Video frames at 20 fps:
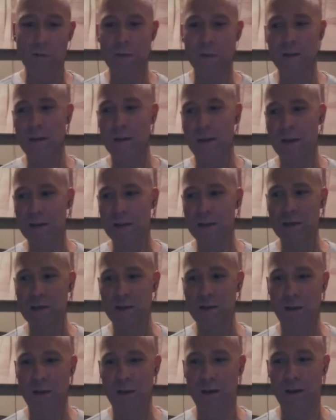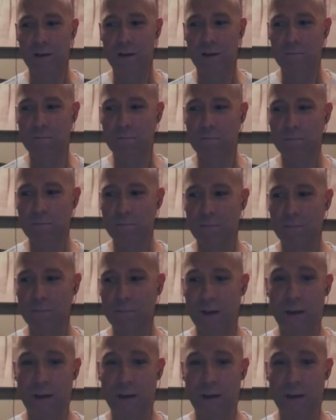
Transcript: been told that one of the days